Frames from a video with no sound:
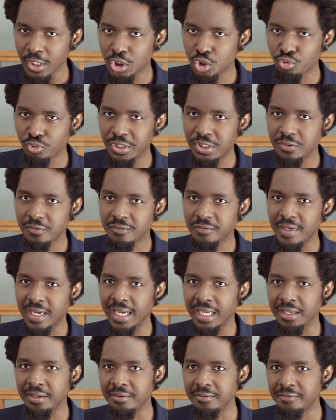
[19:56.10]
3 to
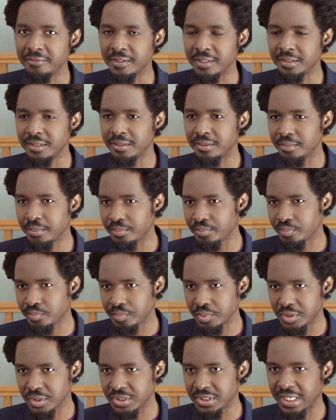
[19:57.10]

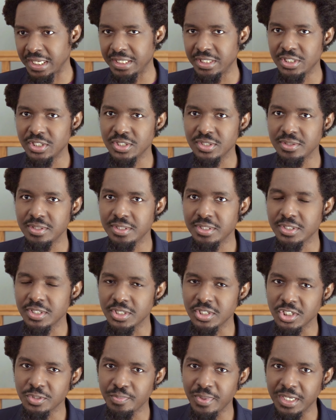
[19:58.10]
5%
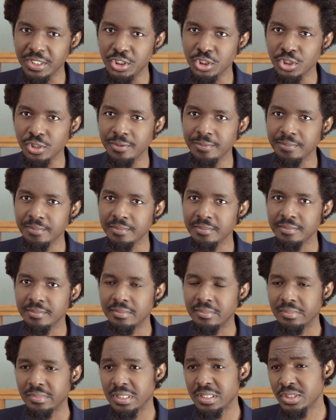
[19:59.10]
suspension.
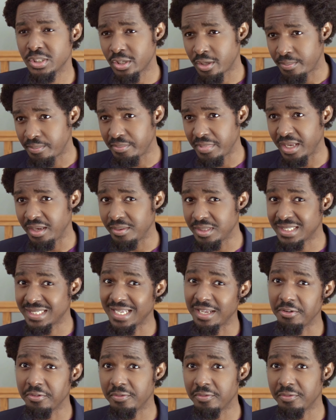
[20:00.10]
Some may say